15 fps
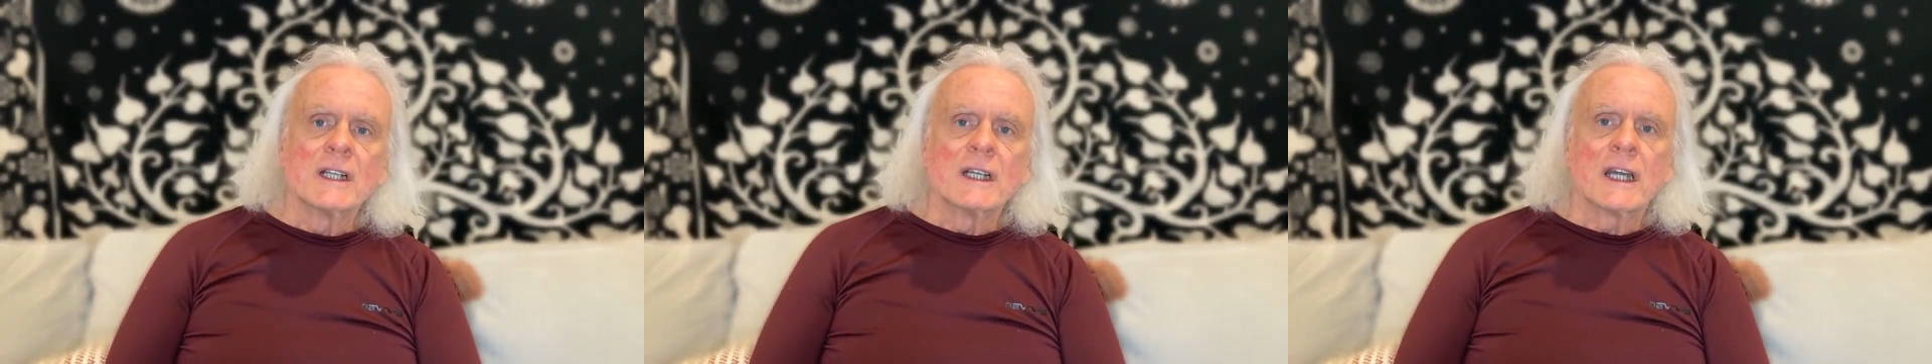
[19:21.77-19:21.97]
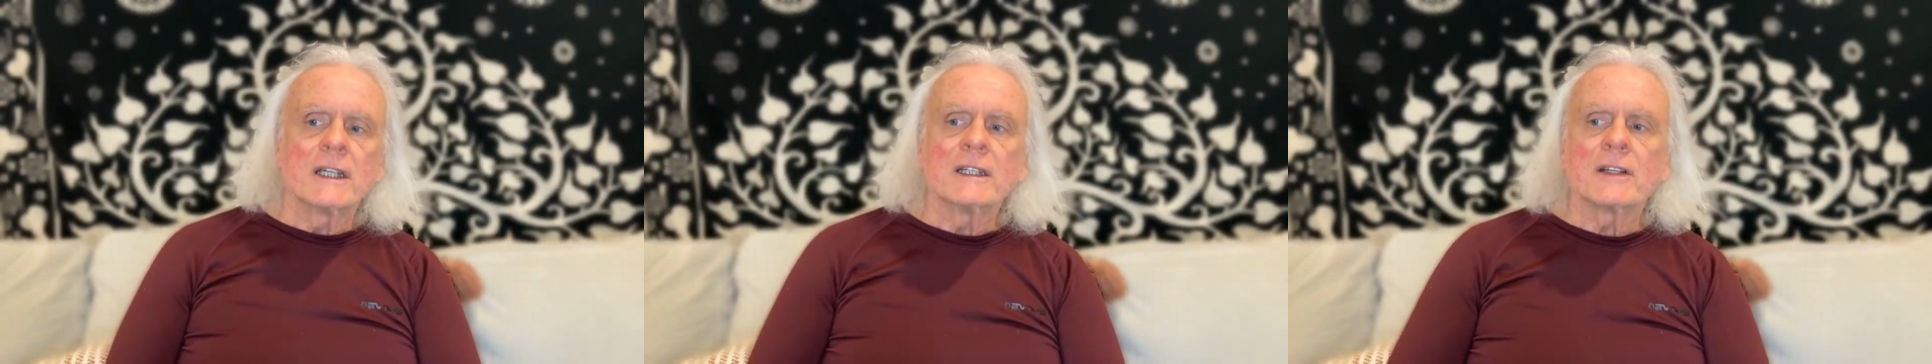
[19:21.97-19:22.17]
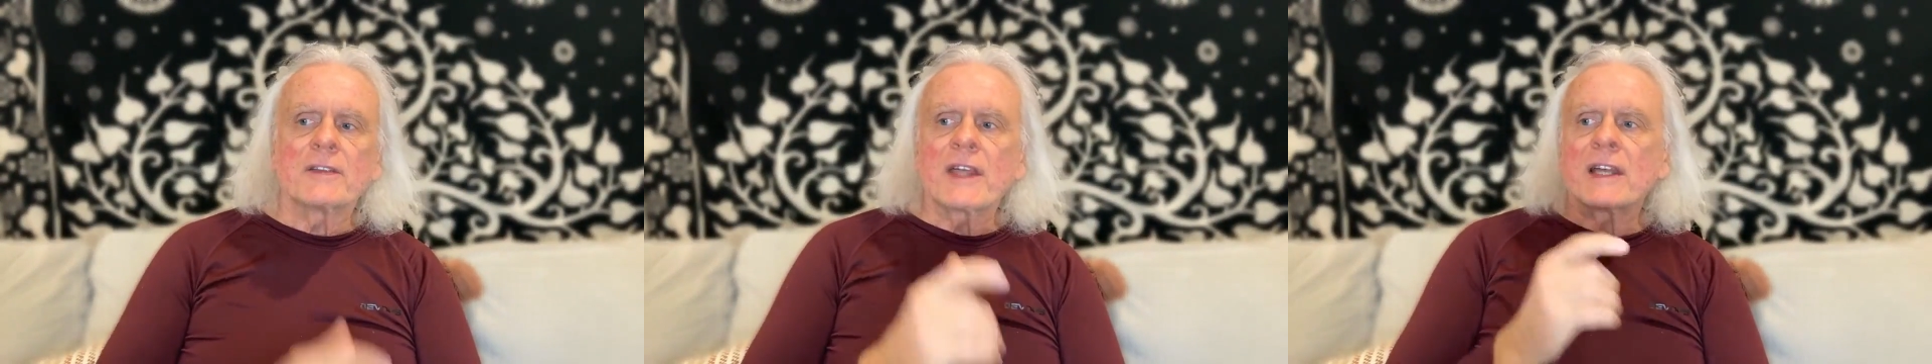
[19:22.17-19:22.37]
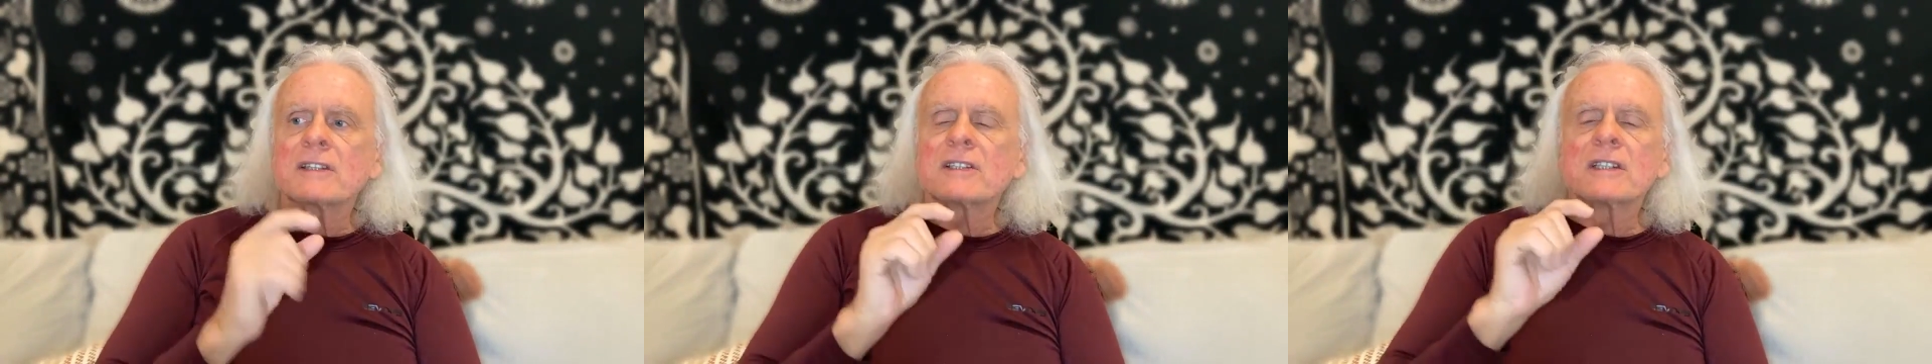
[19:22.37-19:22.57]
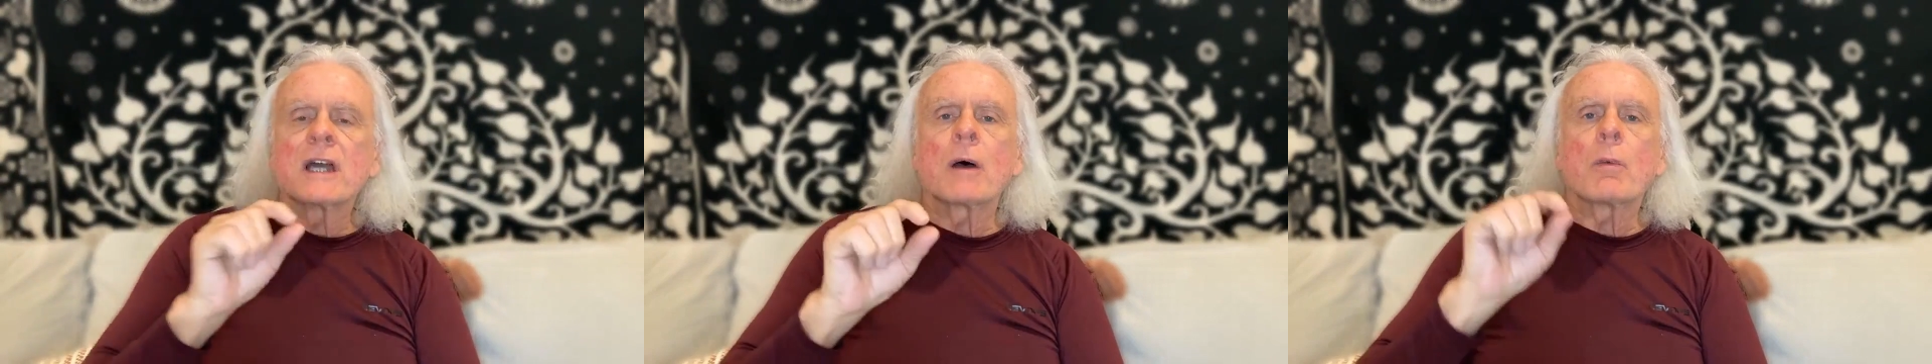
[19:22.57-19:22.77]
And yet that's
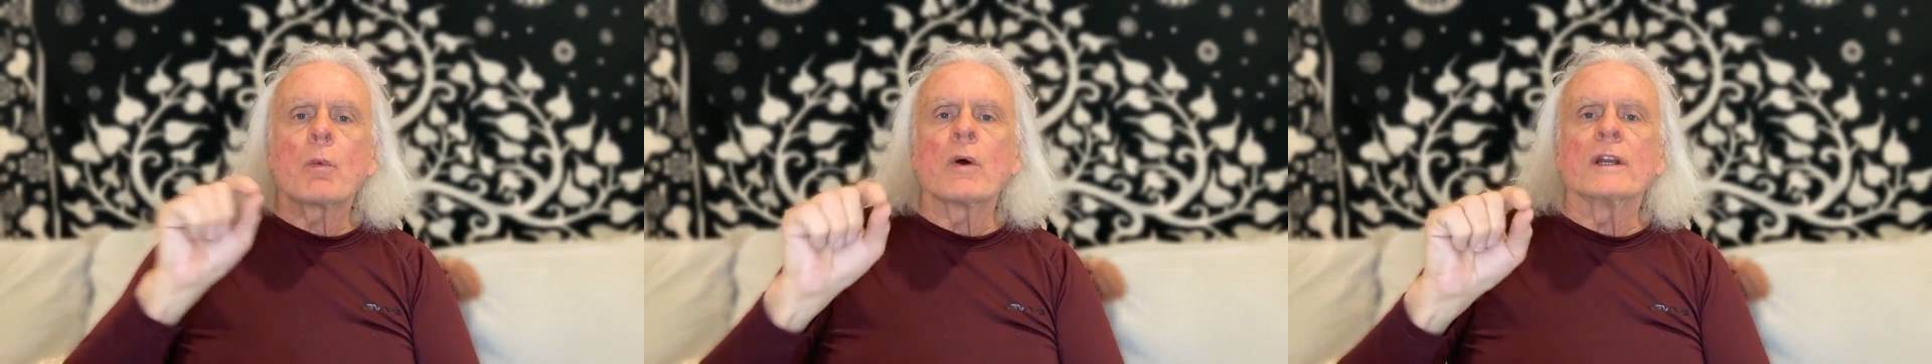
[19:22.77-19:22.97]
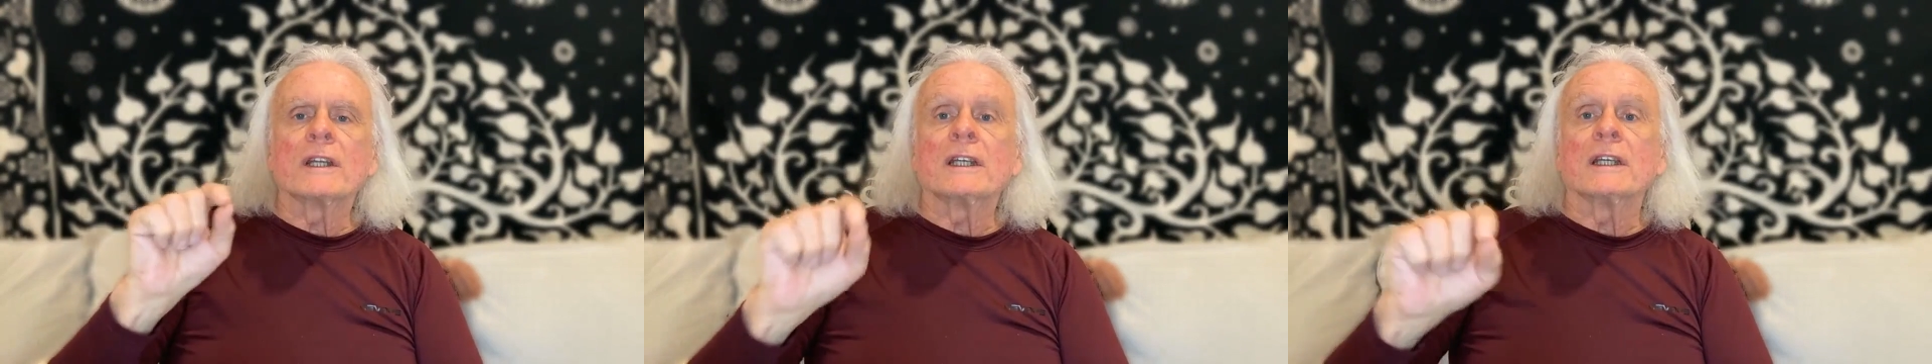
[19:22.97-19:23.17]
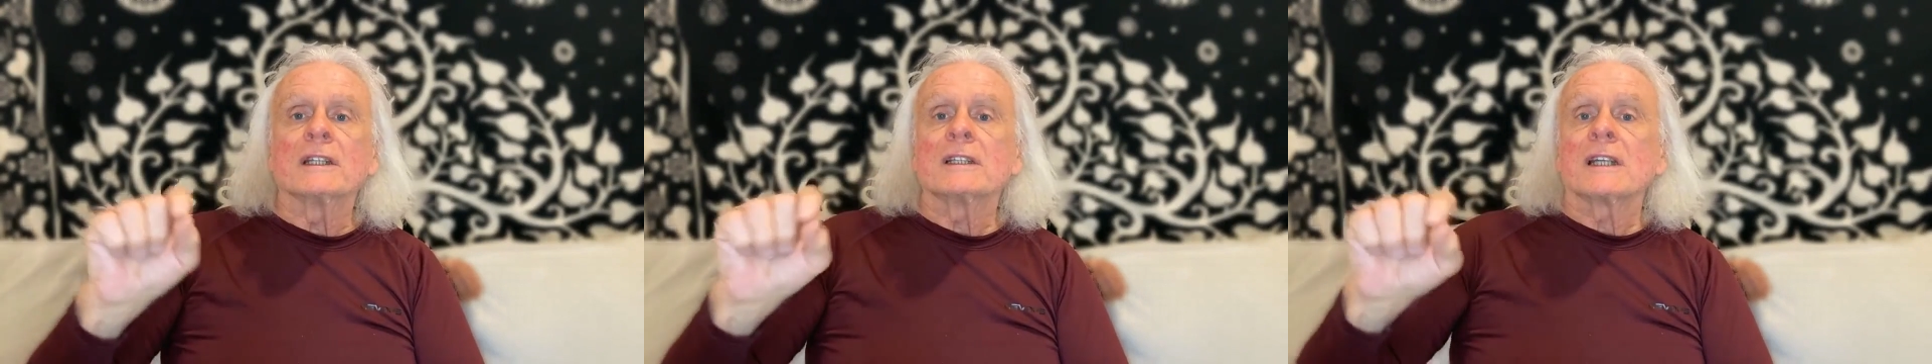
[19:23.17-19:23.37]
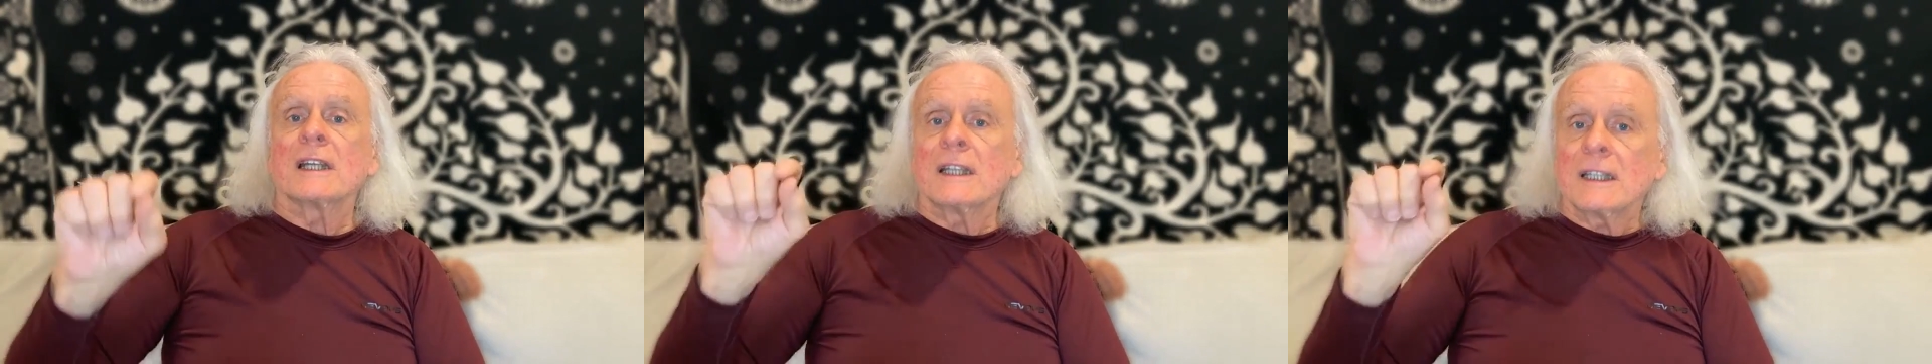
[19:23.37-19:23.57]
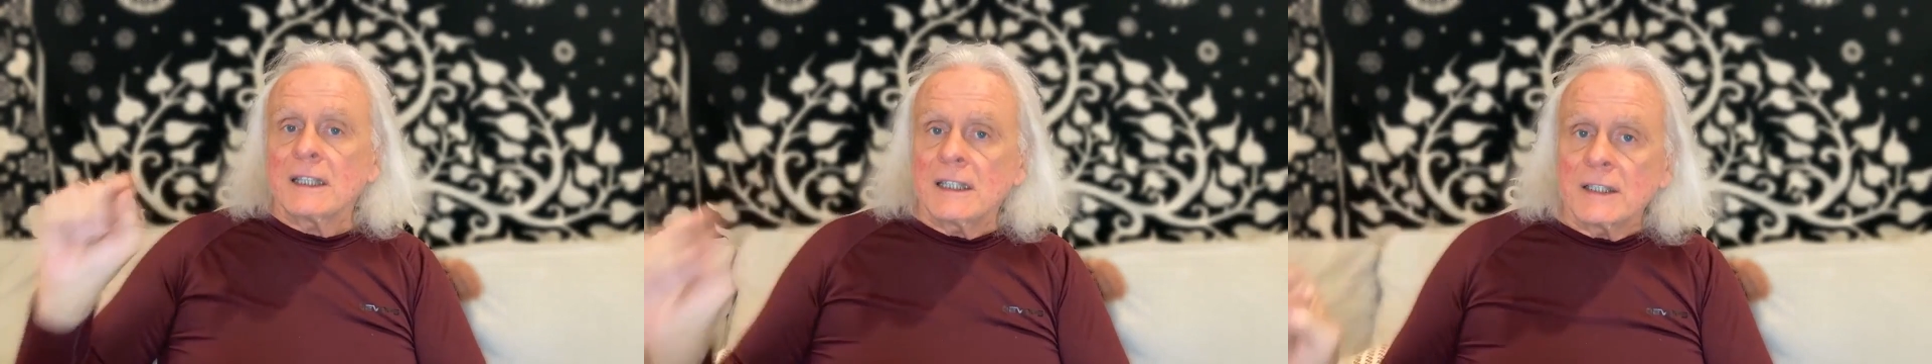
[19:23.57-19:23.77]
not what it
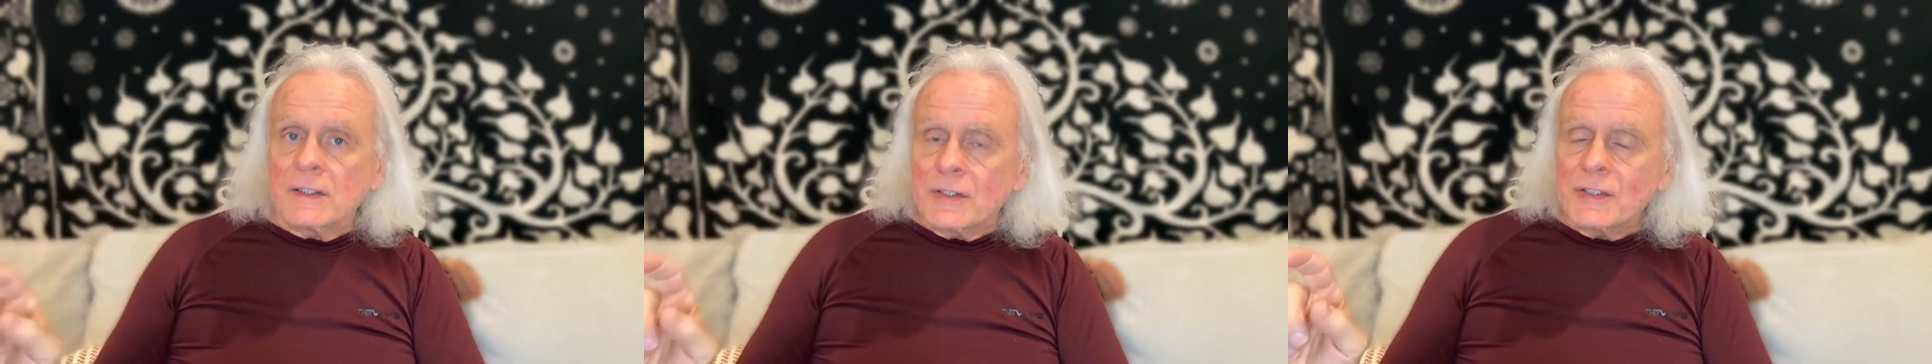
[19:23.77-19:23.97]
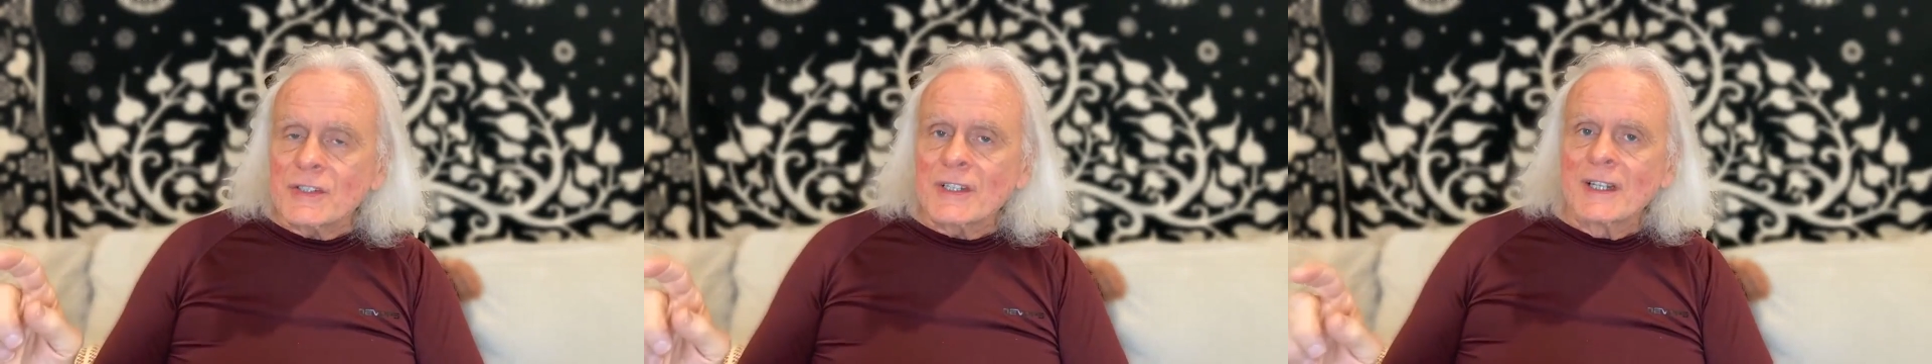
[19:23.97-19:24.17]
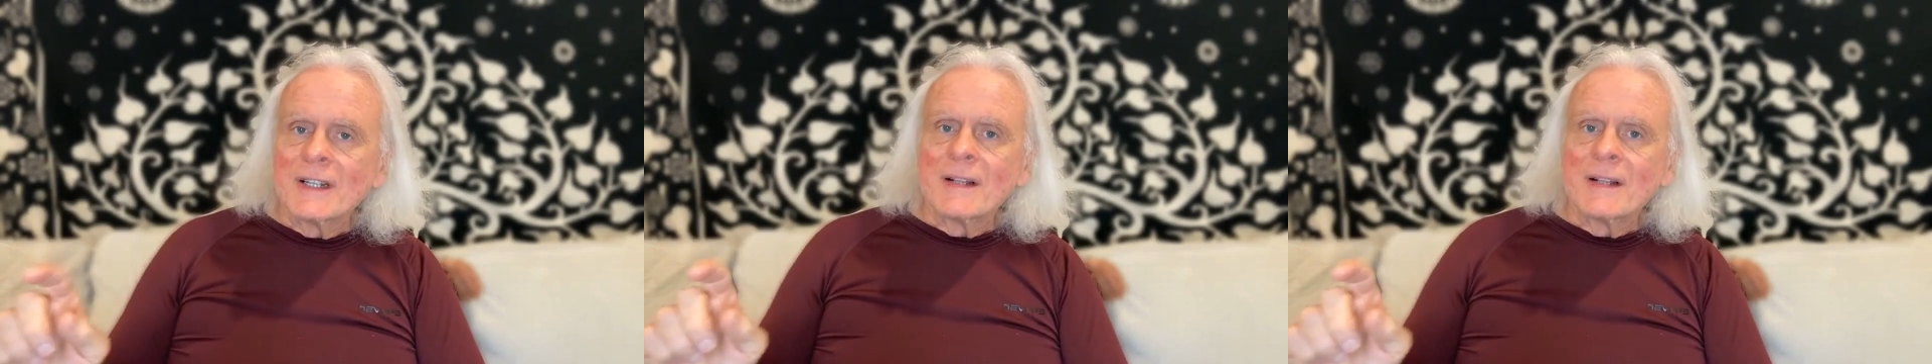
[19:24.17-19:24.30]
is.